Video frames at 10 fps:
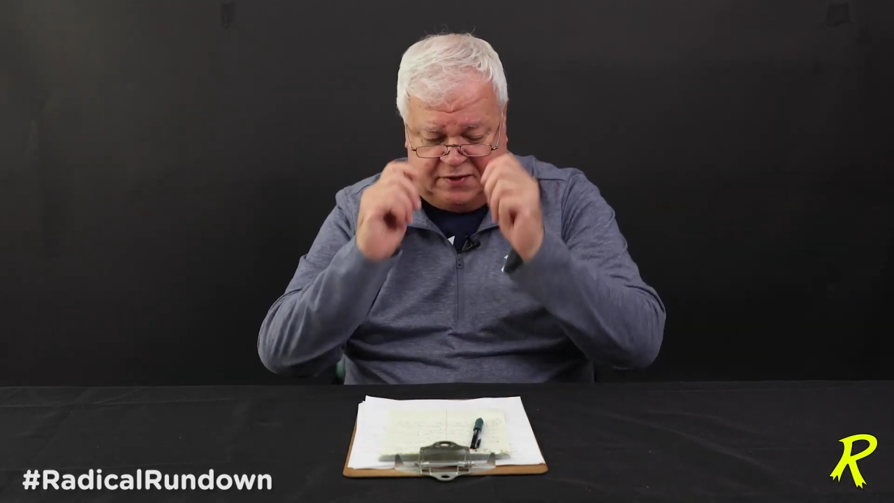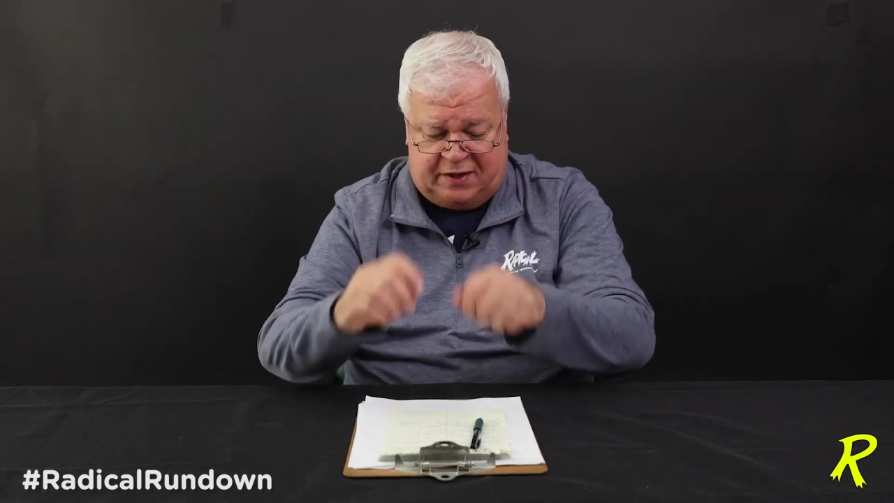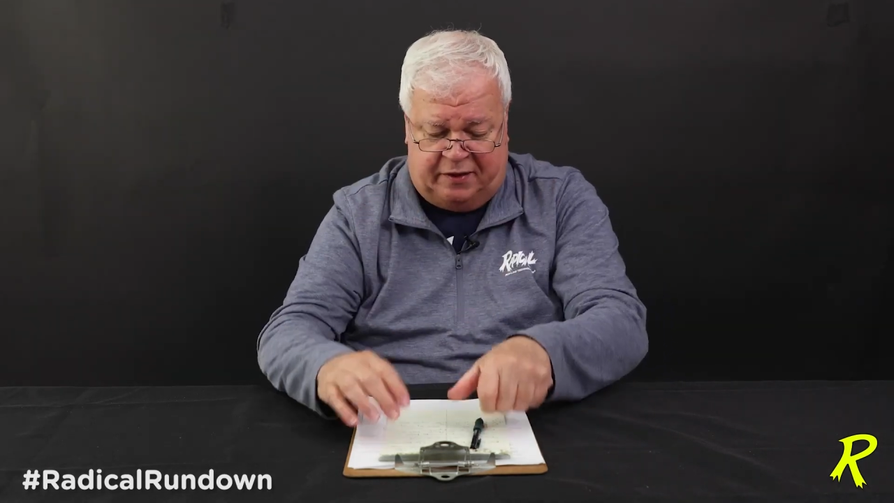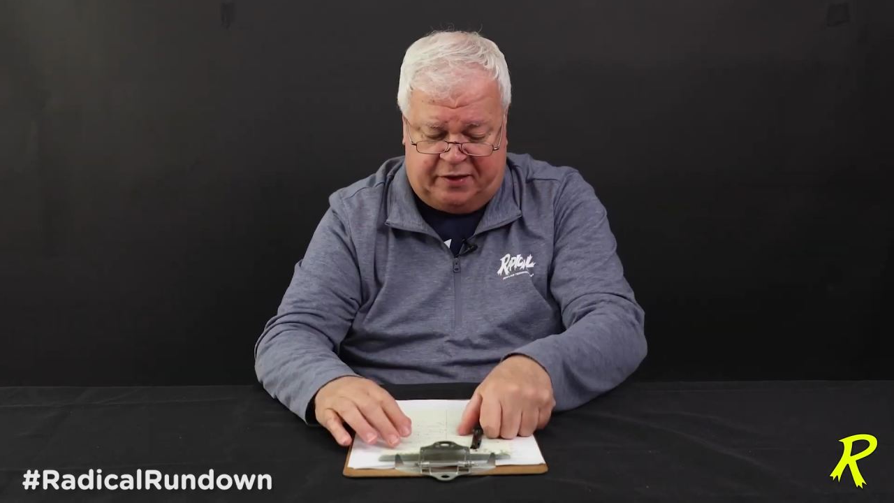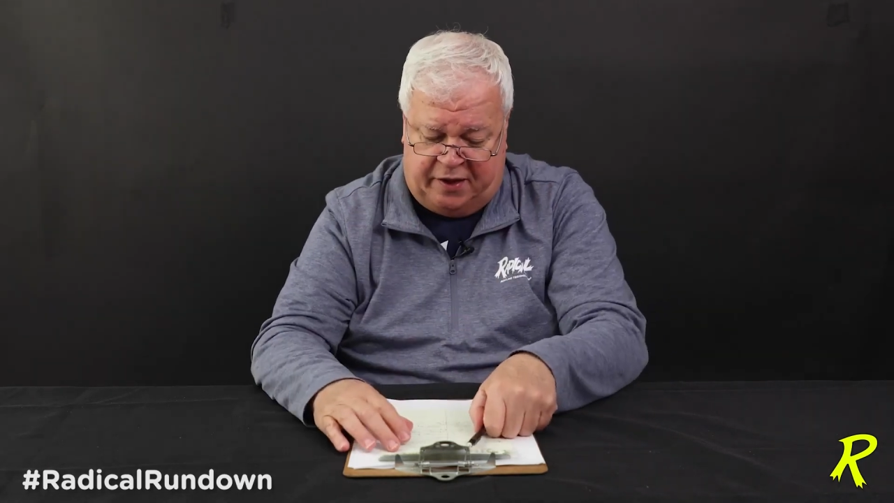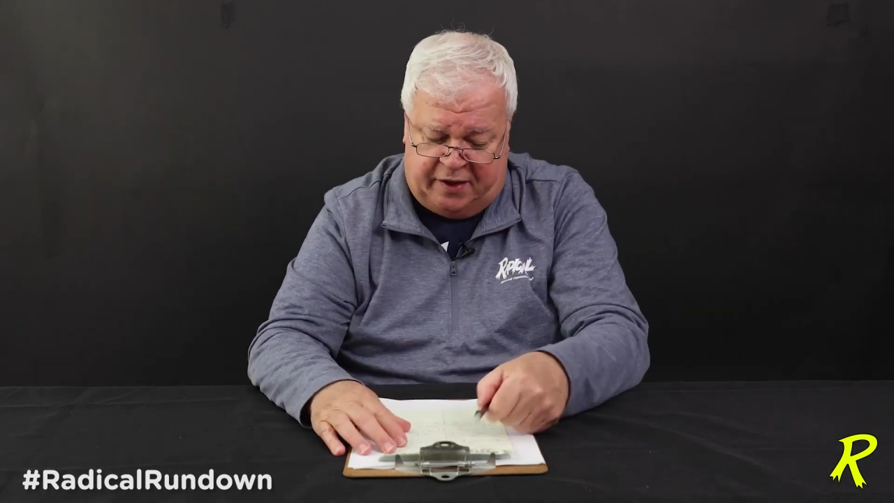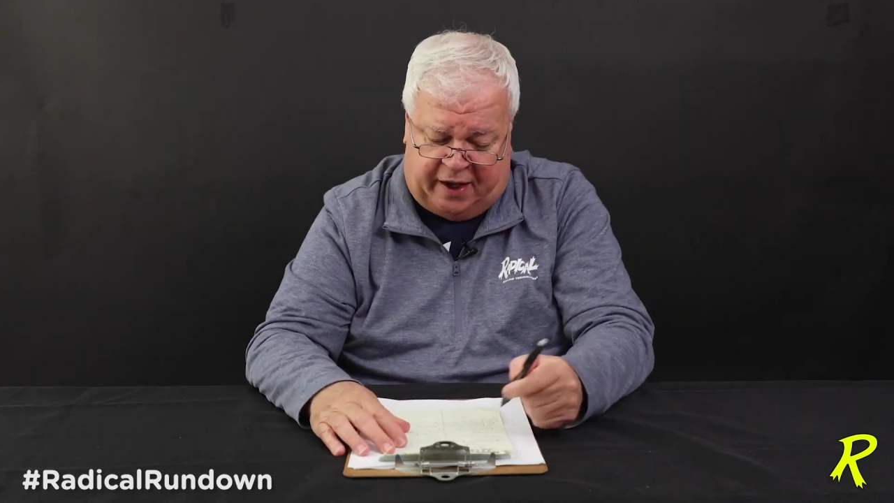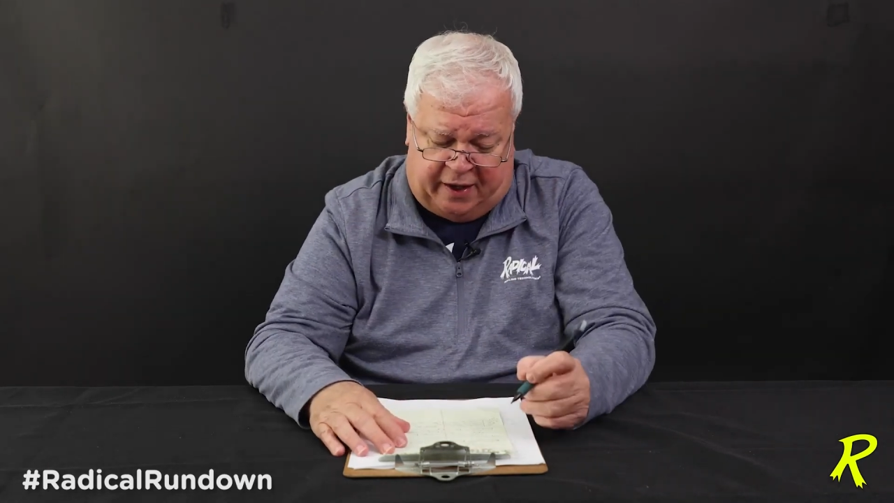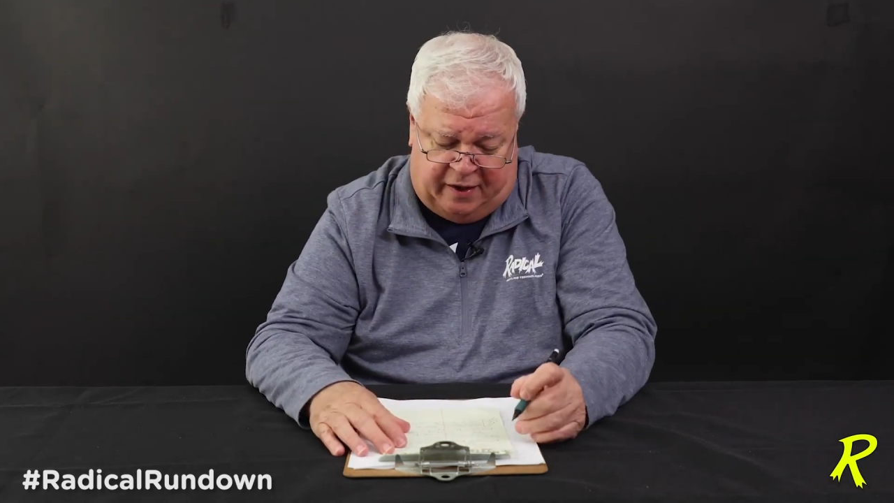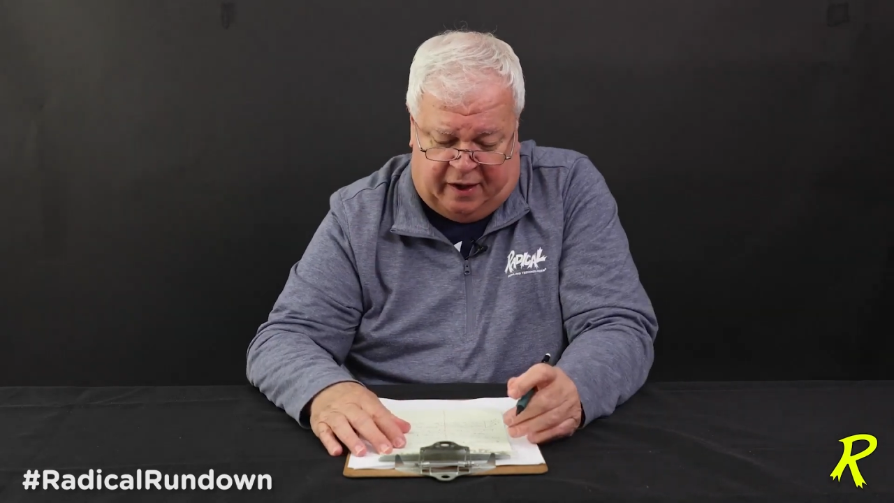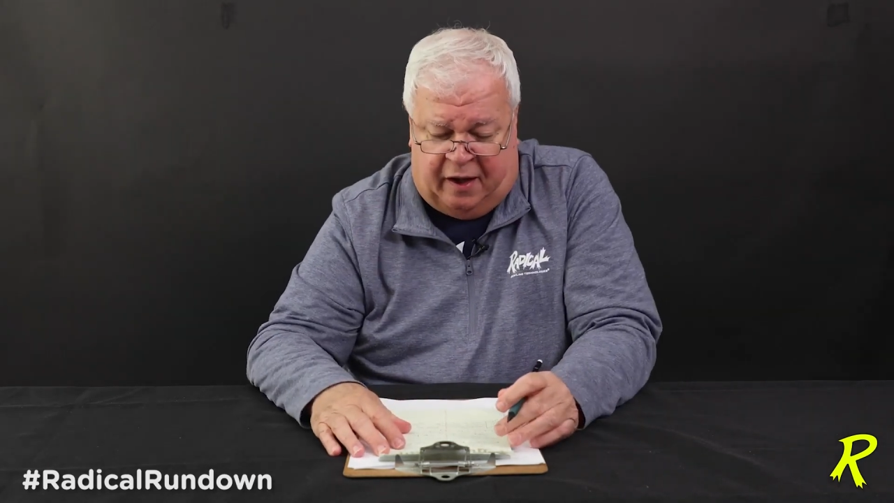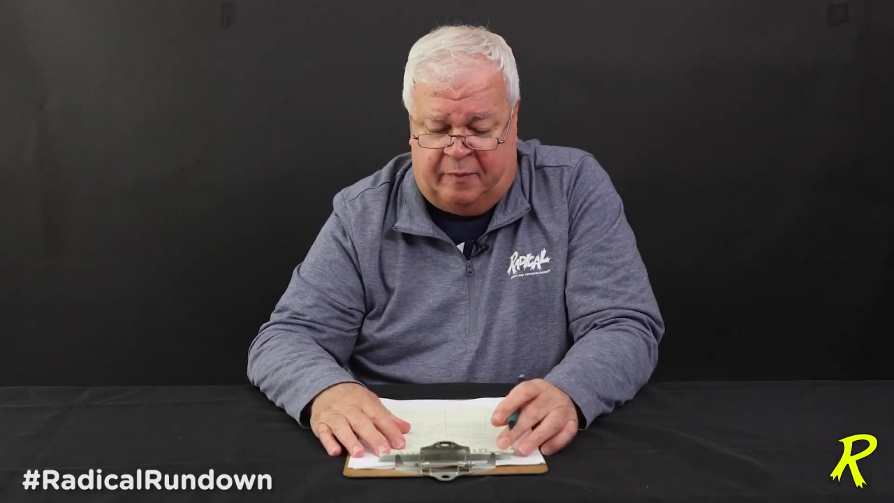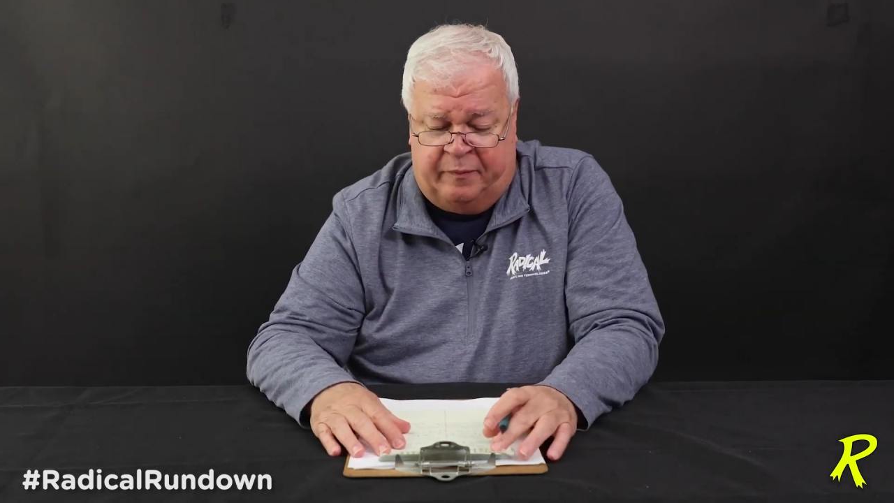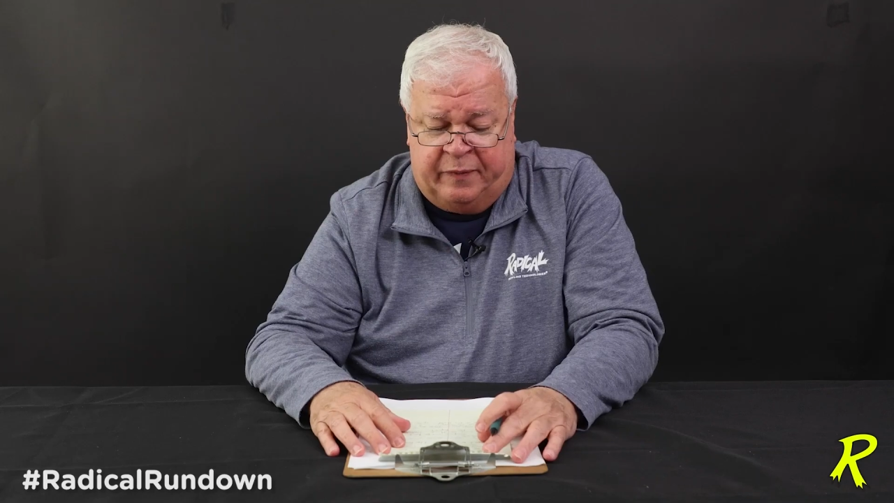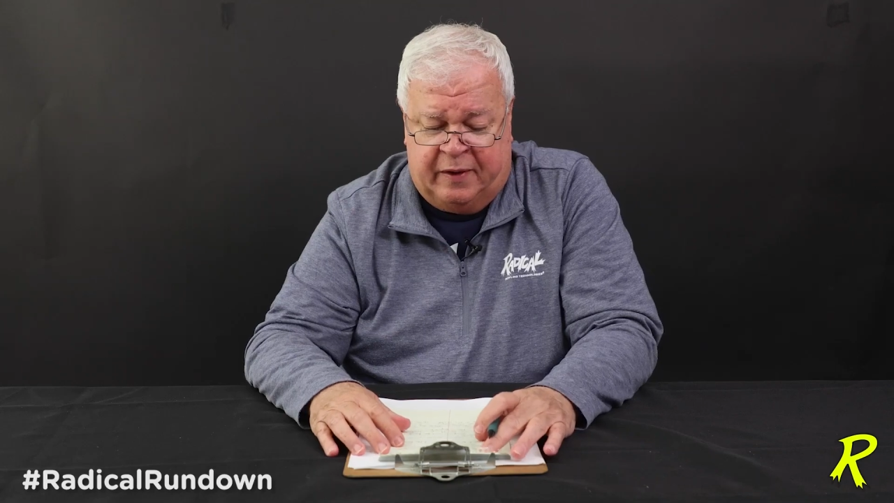sent in, and